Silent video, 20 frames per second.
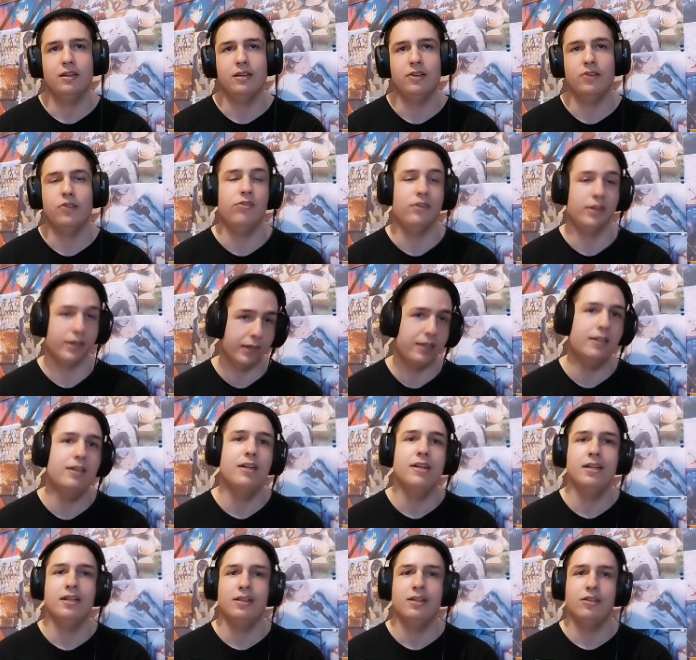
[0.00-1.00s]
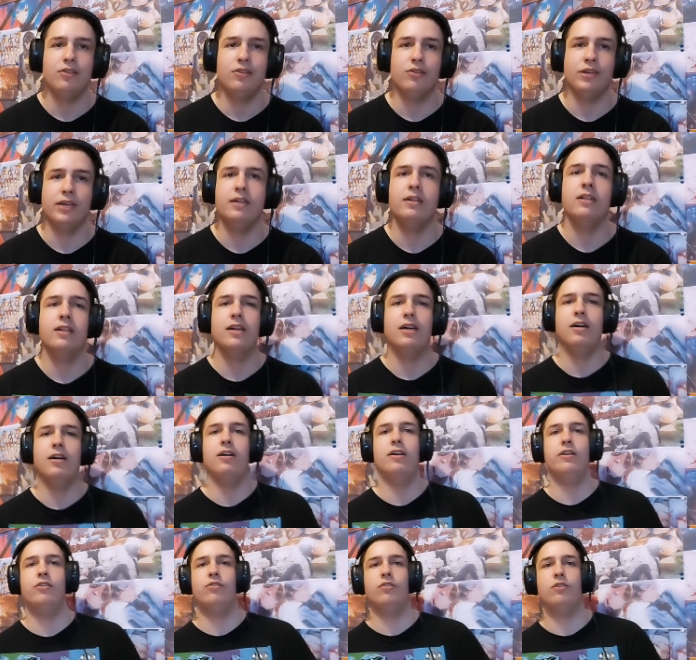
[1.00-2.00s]
Interesting. So yeah,
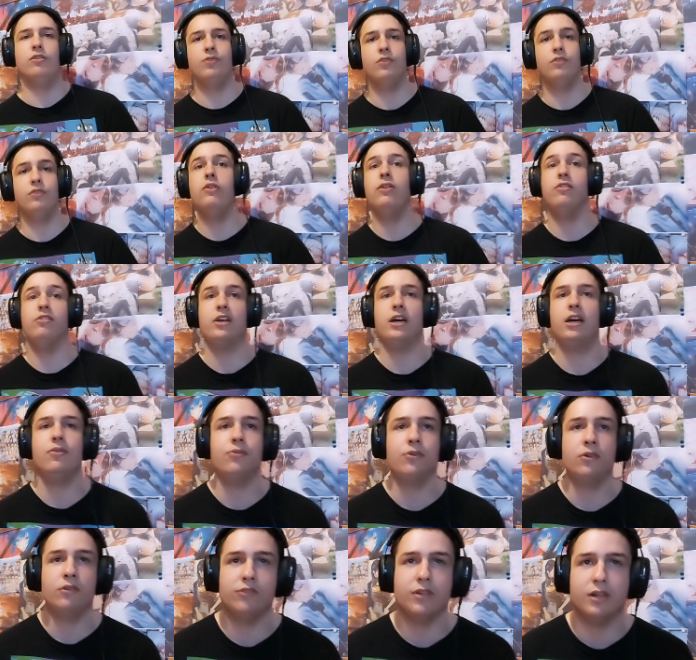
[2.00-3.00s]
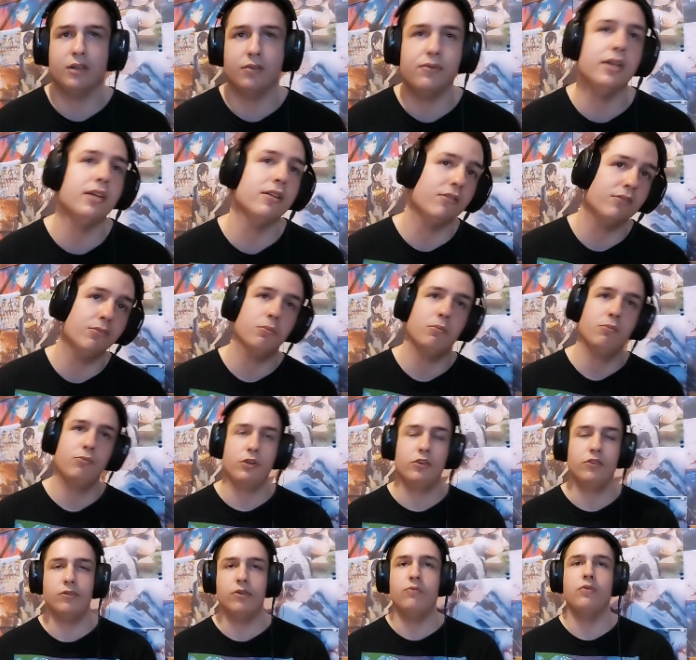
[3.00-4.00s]
uh, so the first video is iPhone sound effects,
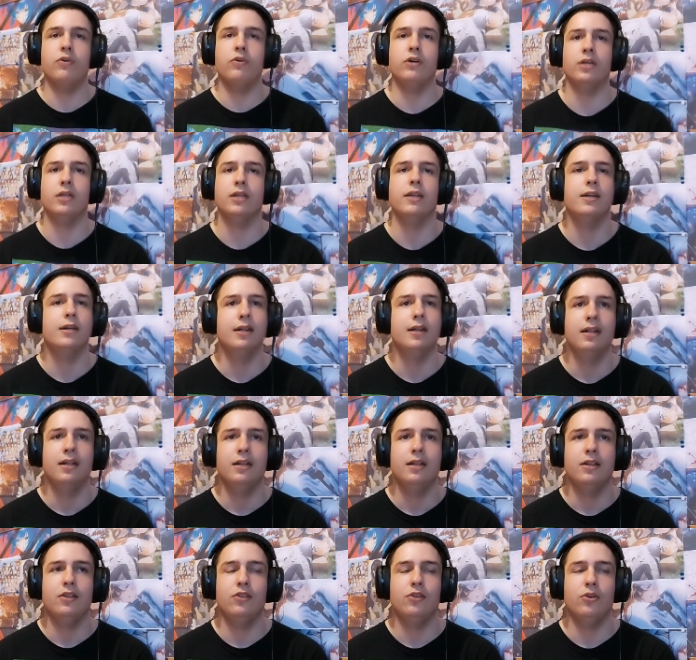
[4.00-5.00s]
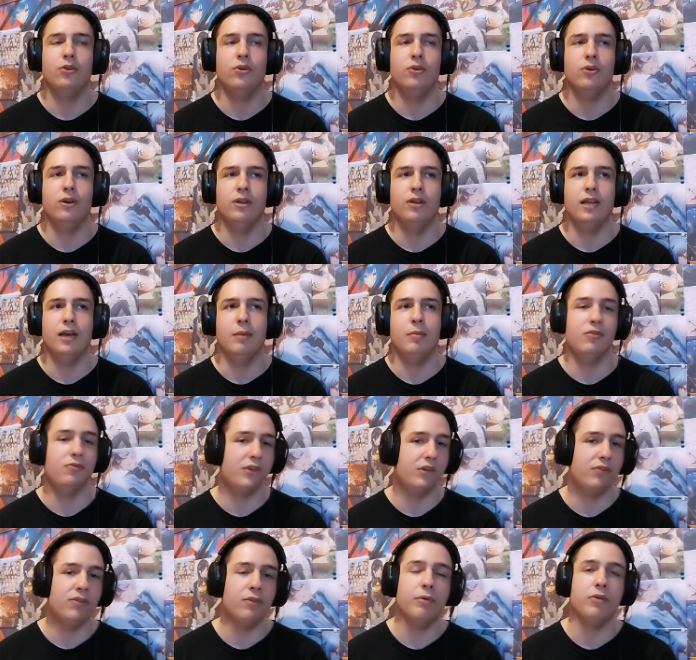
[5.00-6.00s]
pretty straightforward. Though I'm not
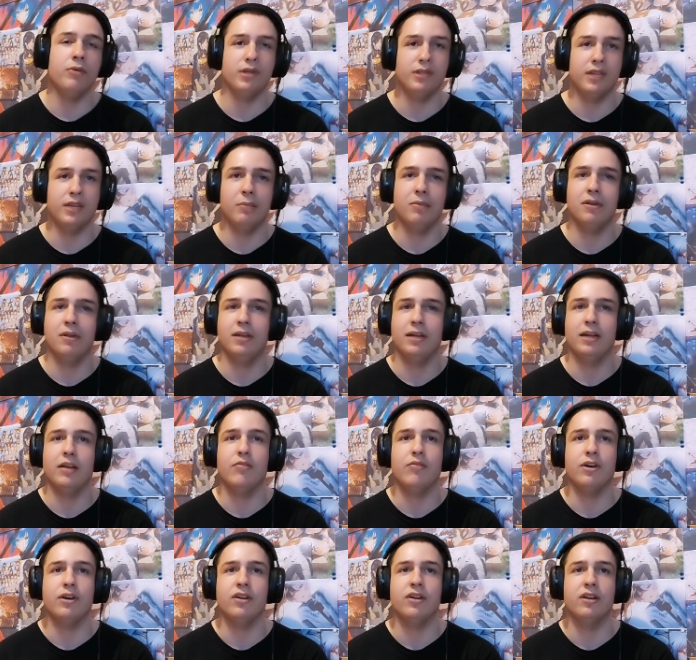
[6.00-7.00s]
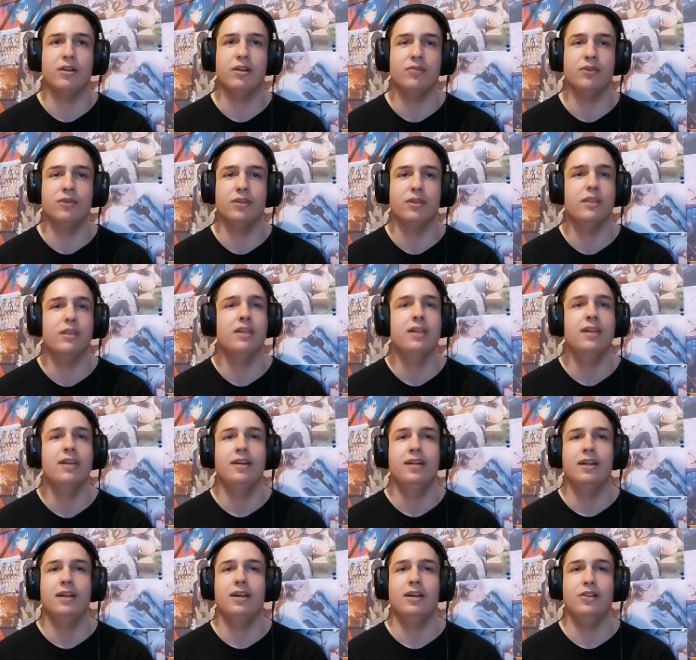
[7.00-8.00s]
very familiar with them, I never had an iPhone.
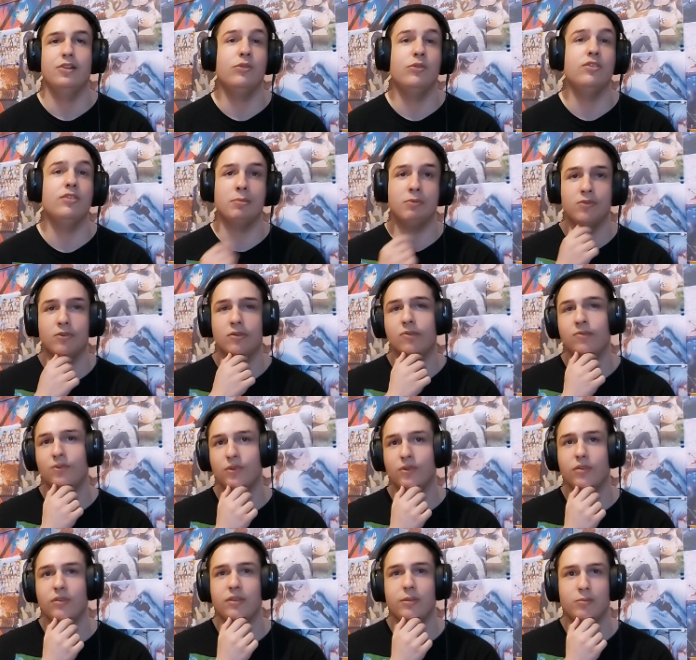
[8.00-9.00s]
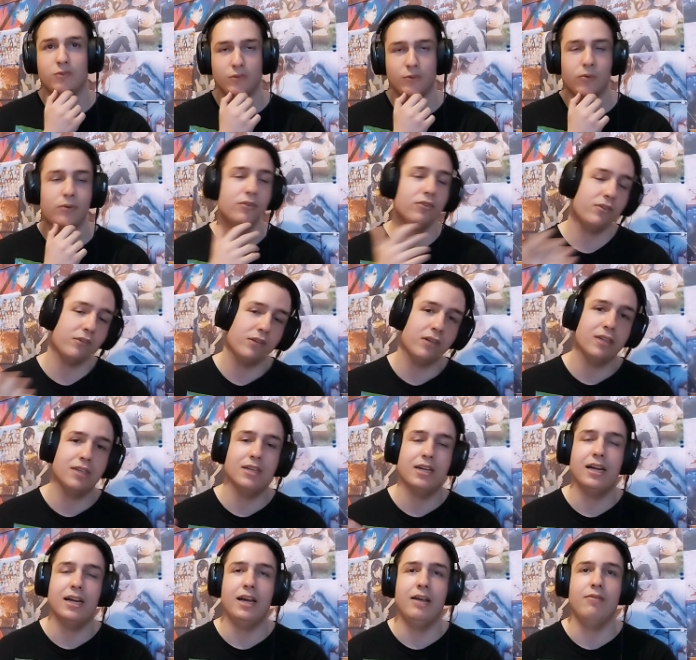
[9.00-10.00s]
Uh, two Samsung phone theme songs.
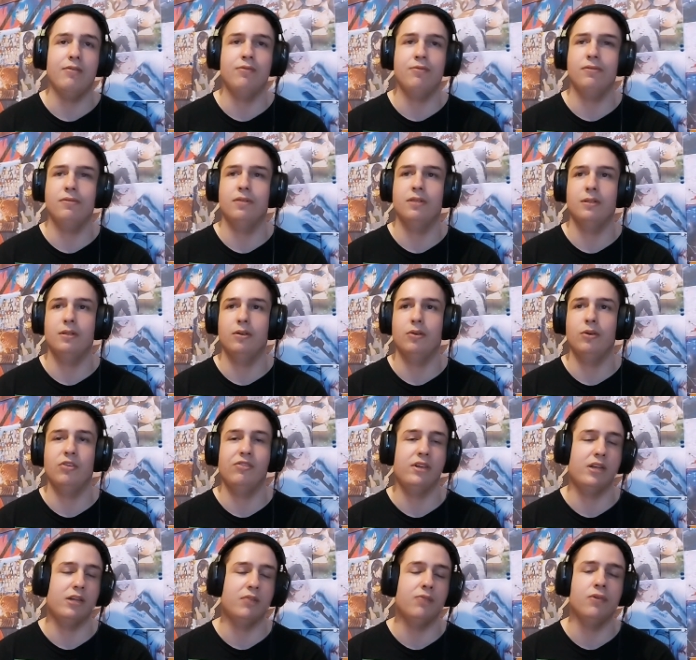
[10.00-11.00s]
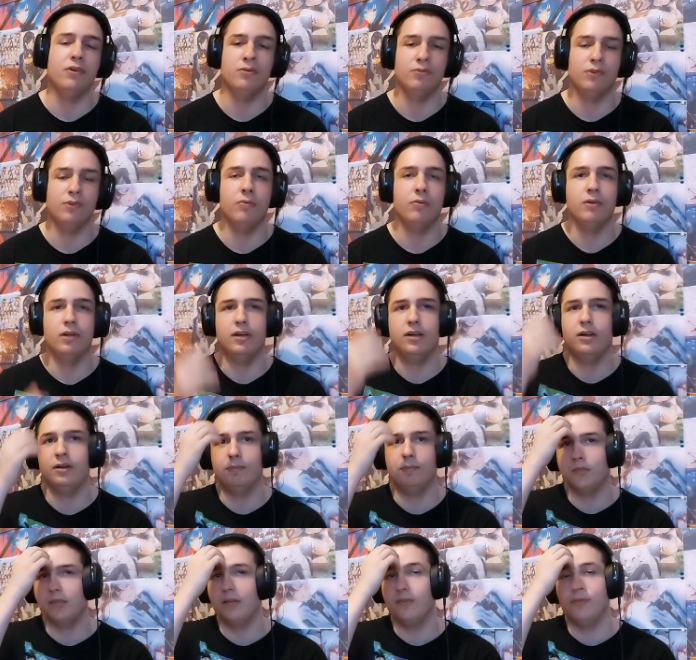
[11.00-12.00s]
I've always had that phone for the
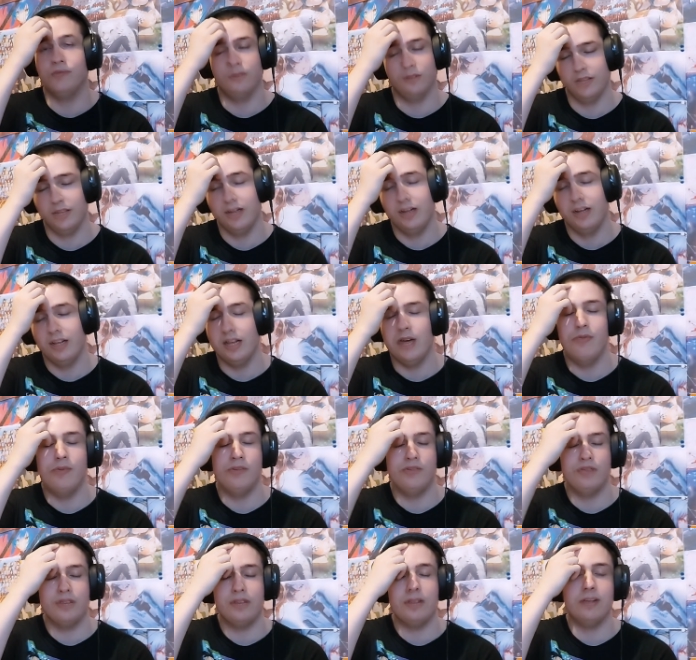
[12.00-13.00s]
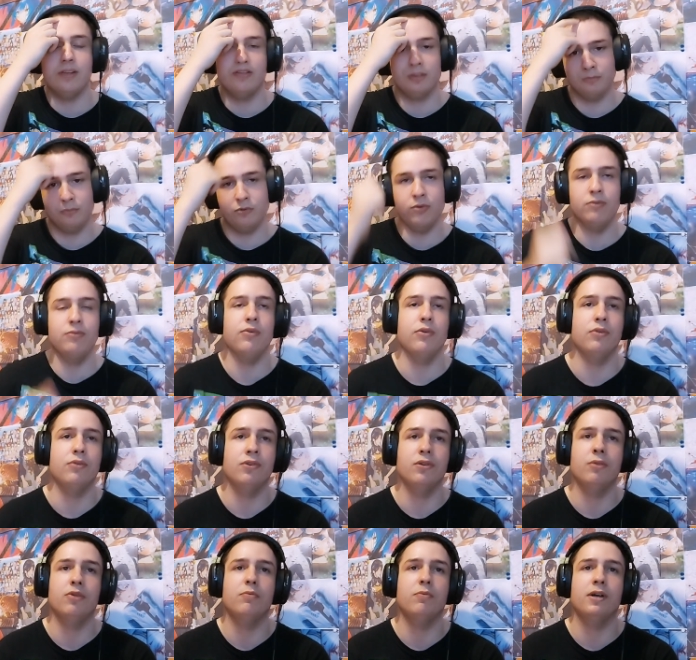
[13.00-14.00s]
uh, iPhone. I've always had a Samsung phone
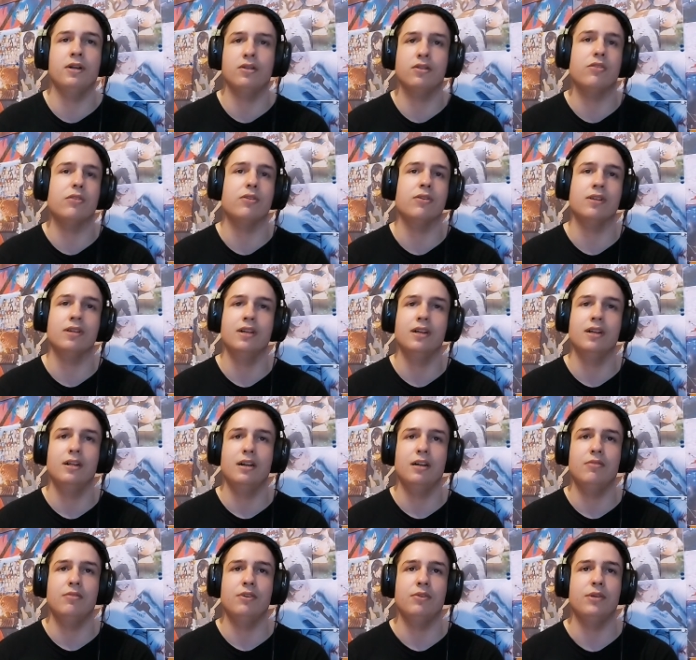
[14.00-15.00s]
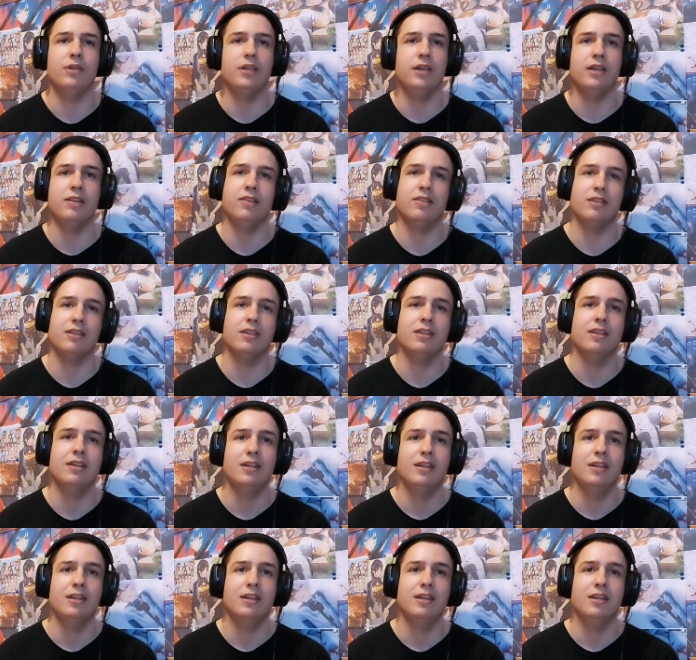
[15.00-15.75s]
for the most part, so I'm fine with that.